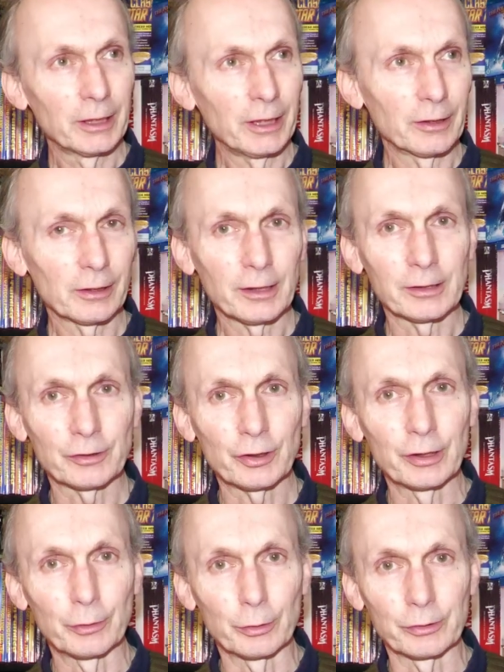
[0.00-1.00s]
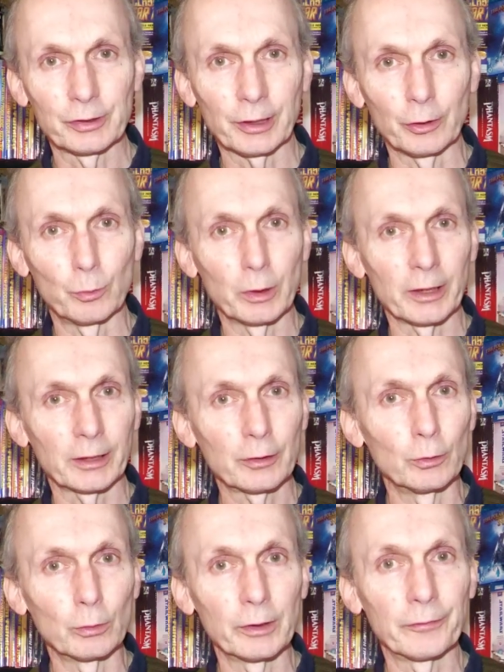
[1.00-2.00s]
in the last year or so, what I
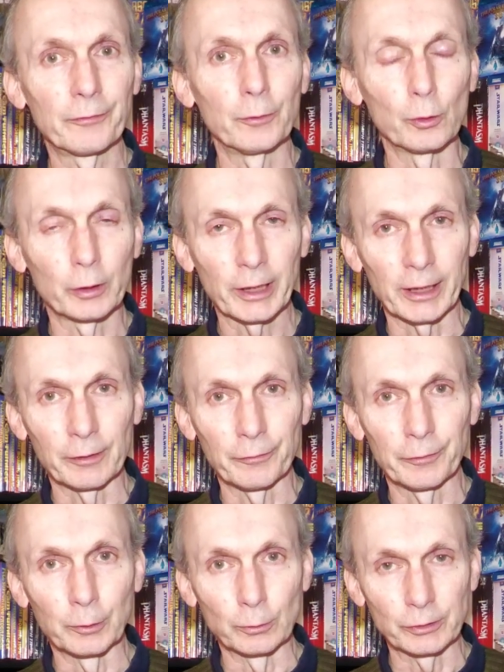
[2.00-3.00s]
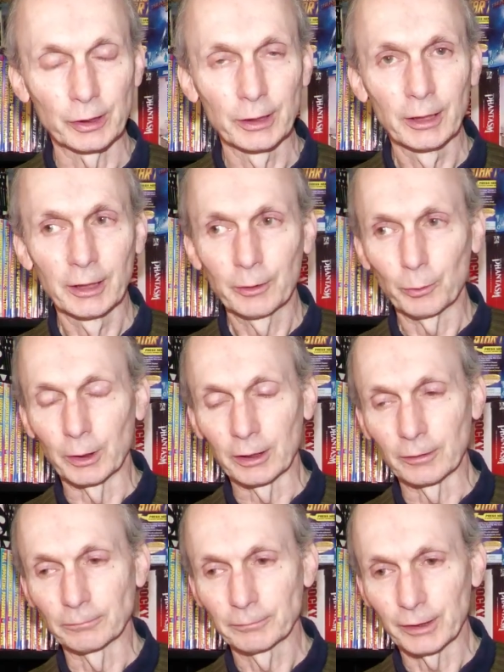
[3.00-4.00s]
call the 4K fault.
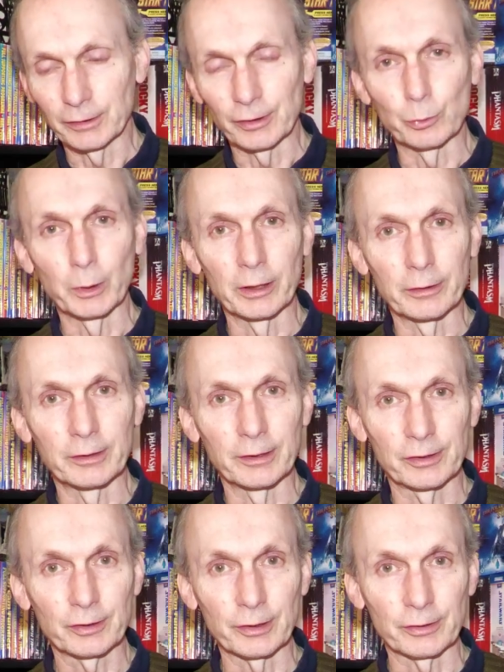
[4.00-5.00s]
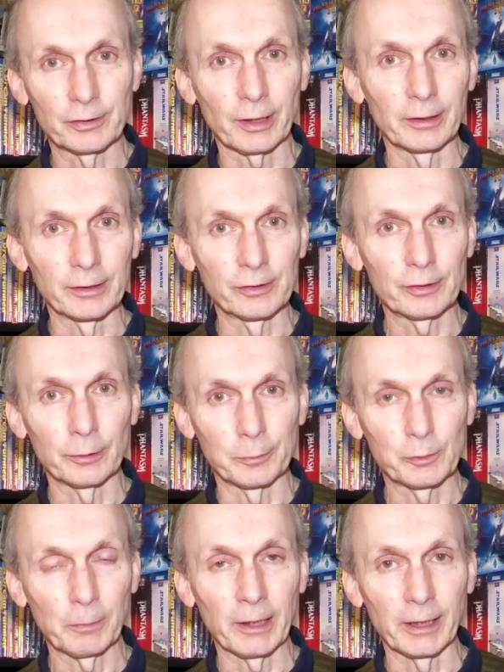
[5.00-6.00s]
Well, this is where a disc just suddenly
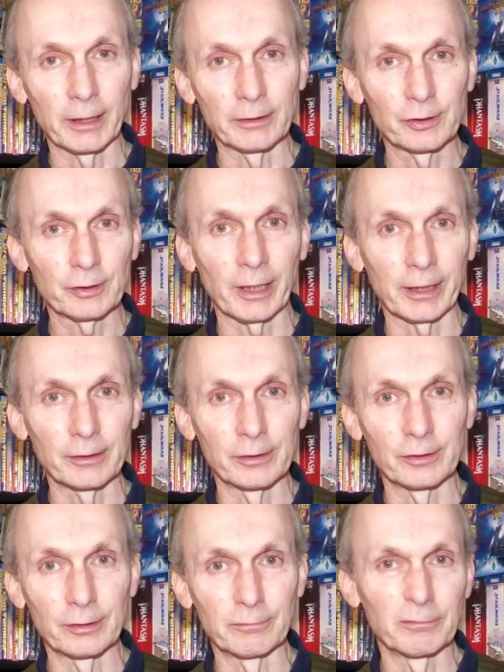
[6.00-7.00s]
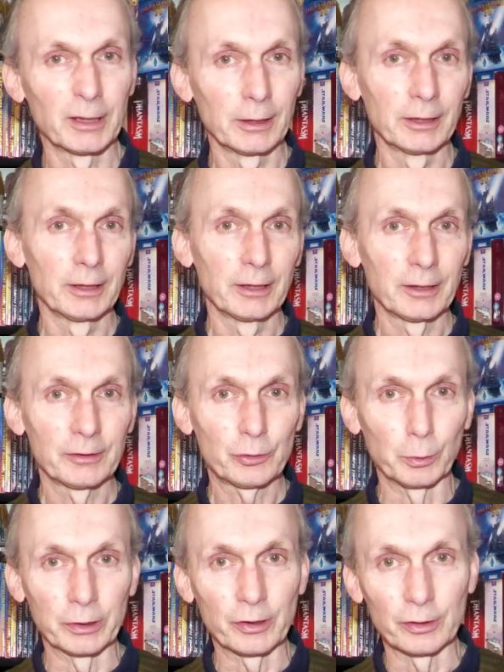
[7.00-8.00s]
stops playing, staggers and
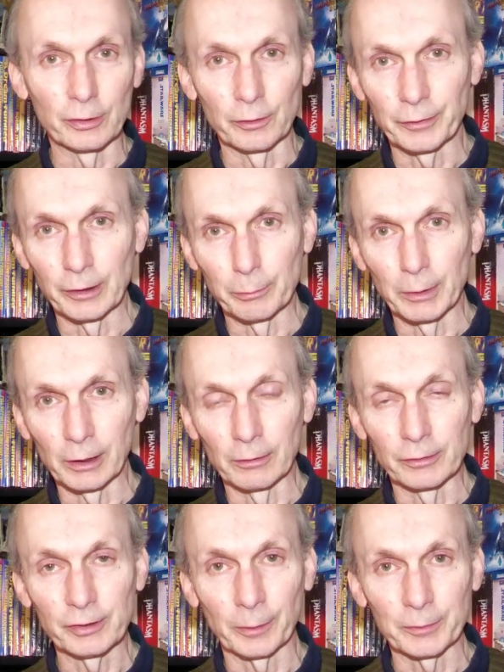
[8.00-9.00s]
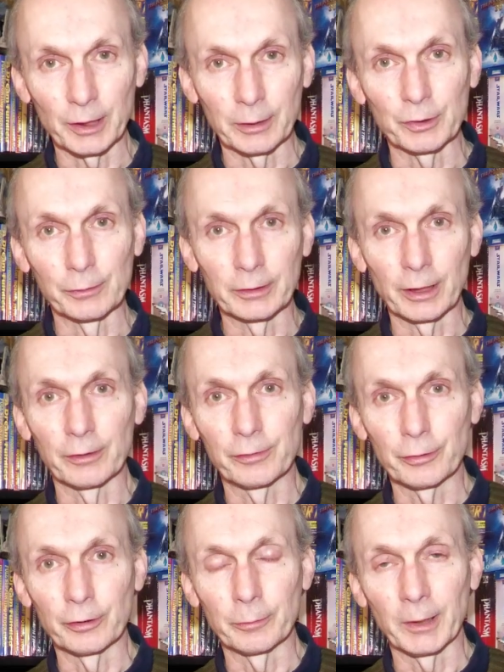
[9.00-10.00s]
switches off in the middle. Sometimes it will go
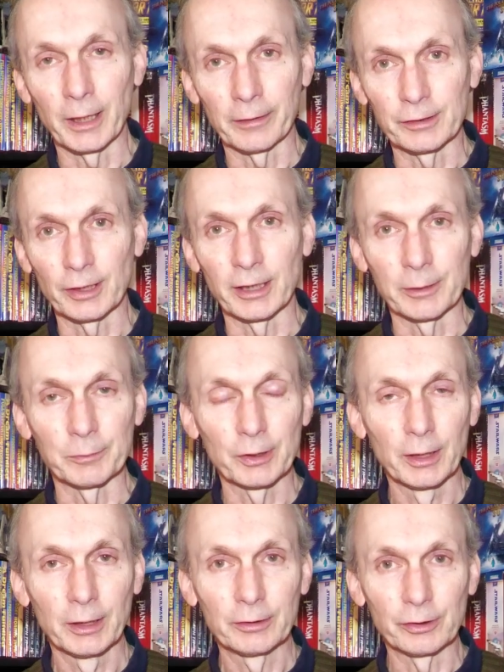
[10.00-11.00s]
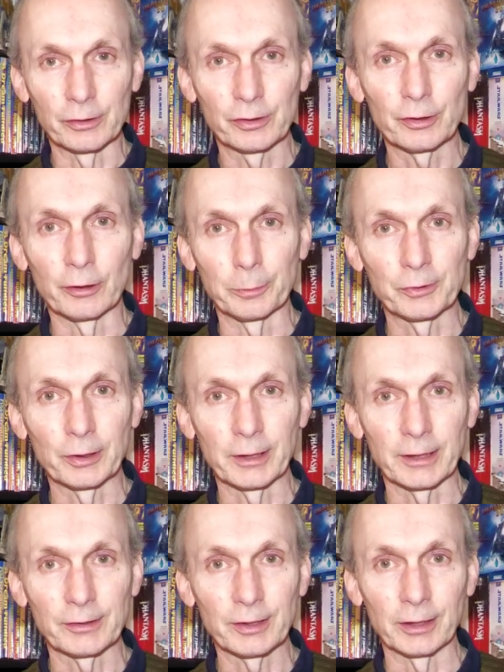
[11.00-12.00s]
through it, but other times just stops and
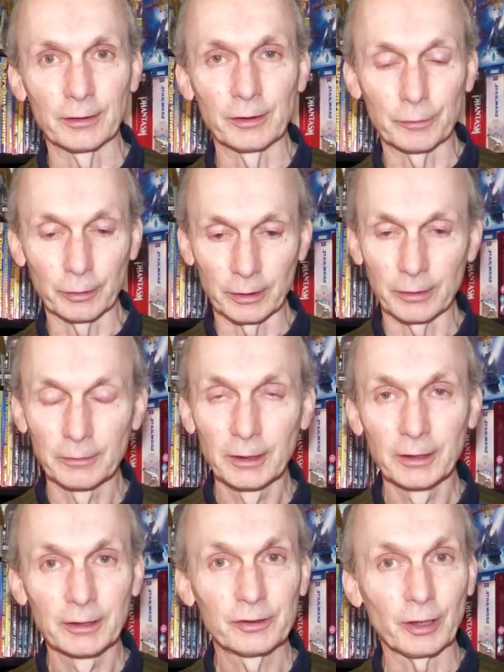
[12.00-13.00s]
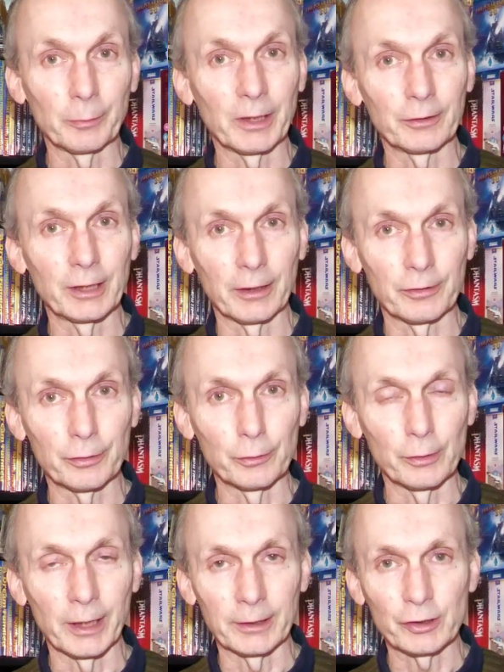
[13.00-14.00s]
that's it. You've got to somehow get
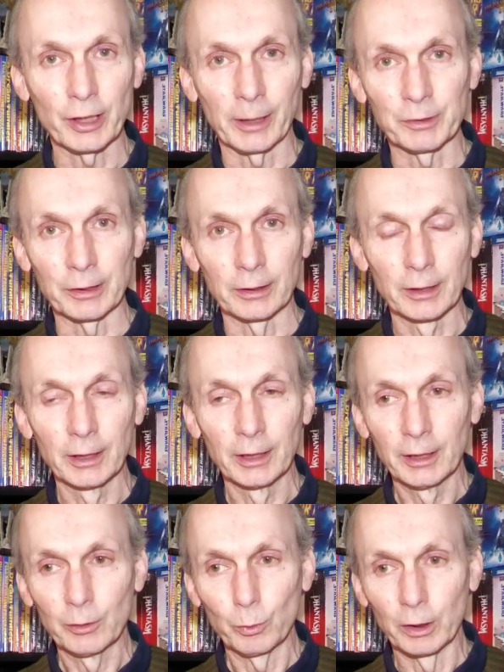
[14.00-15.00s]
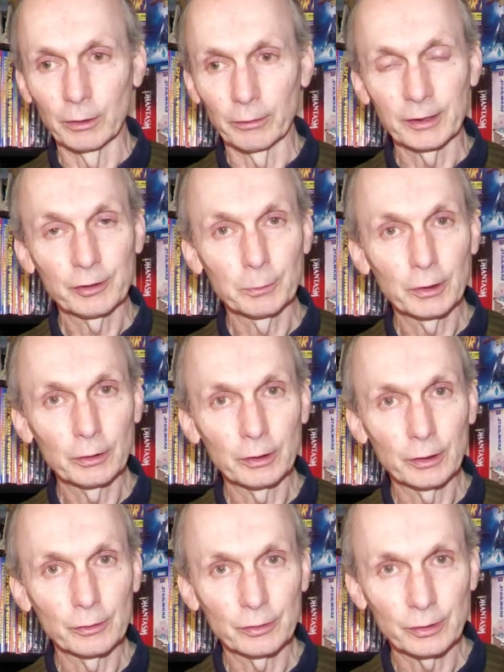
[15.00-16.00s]
through that chapter. Well, there's some good
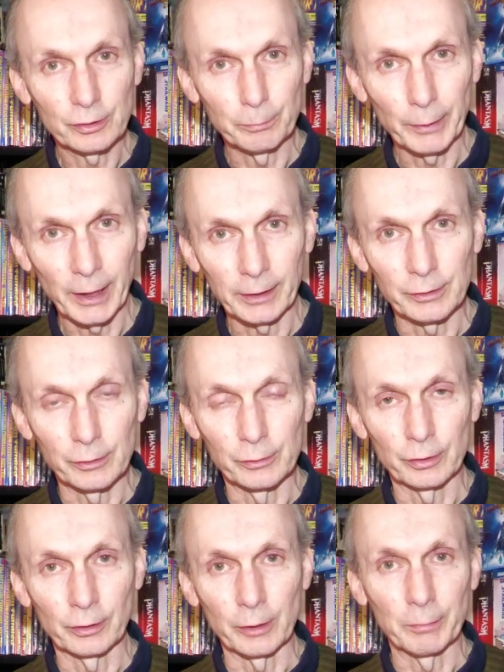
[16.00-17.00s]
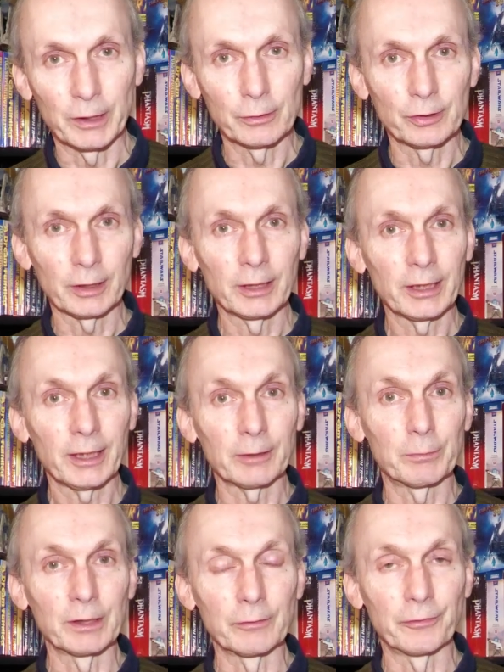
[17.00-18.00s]
news and some bad news on it, because I
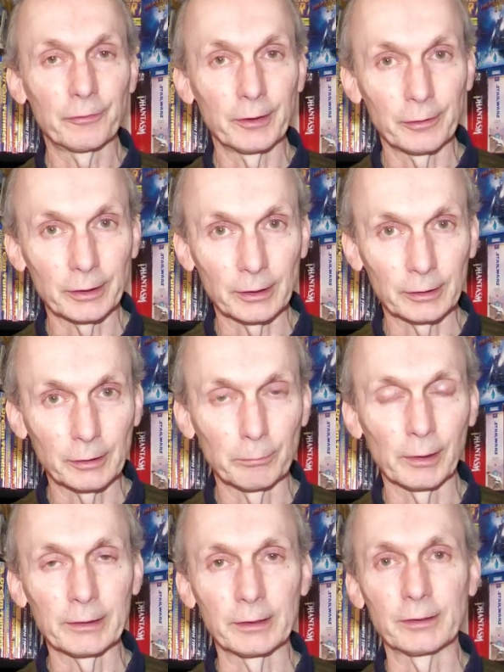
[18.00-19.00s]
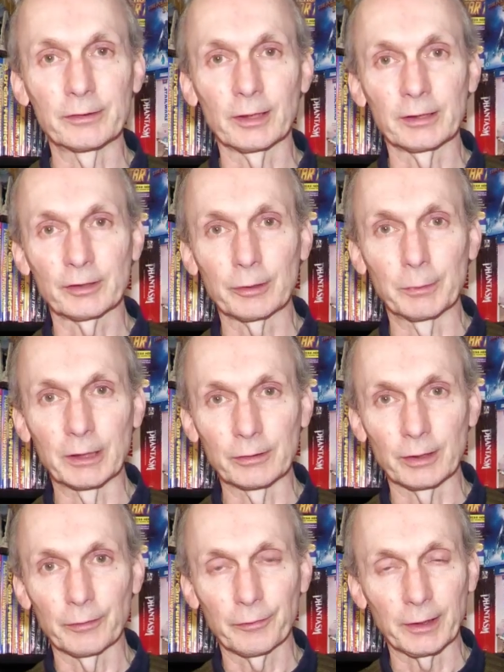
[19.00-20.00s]
had been fearing a complete disaster
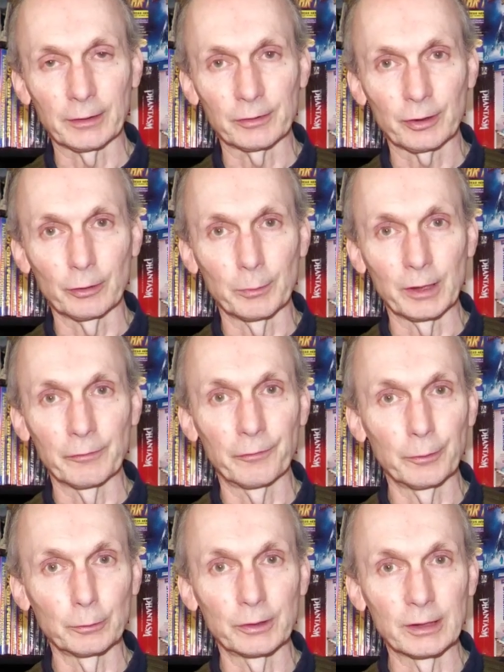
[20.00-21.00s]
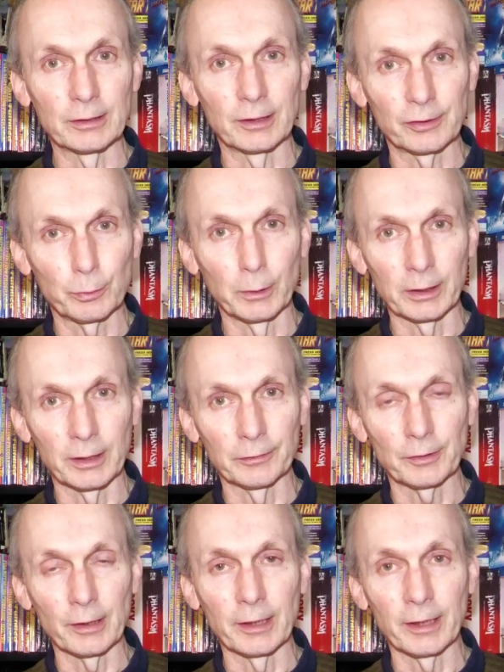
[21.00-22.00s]
because I found so many faulty discs one
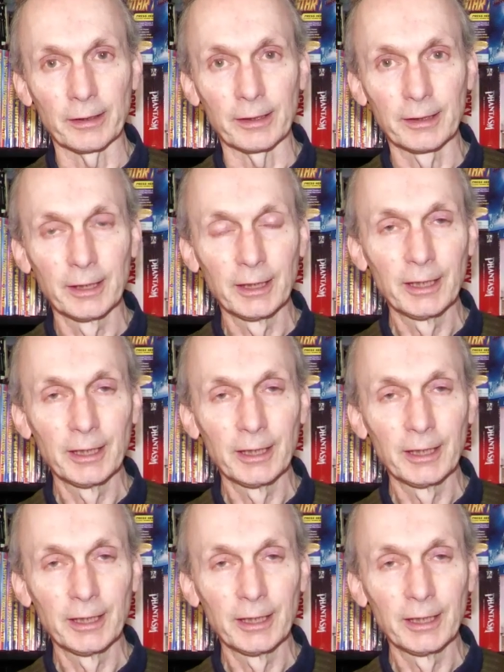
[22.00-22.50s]
after the other.